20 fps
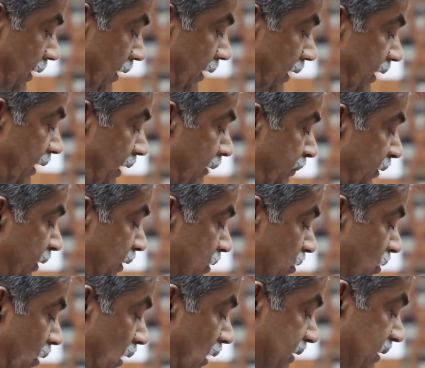Deputy
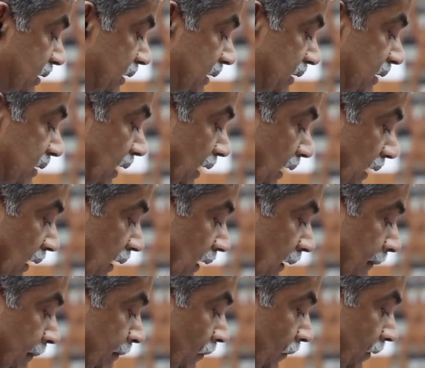Solicitor General,
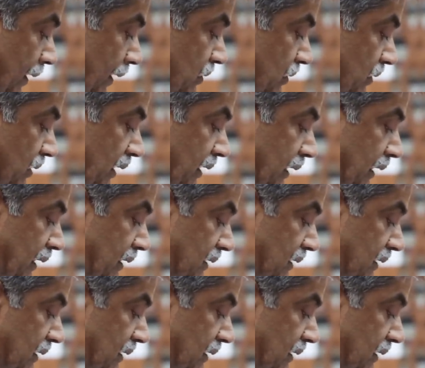Senior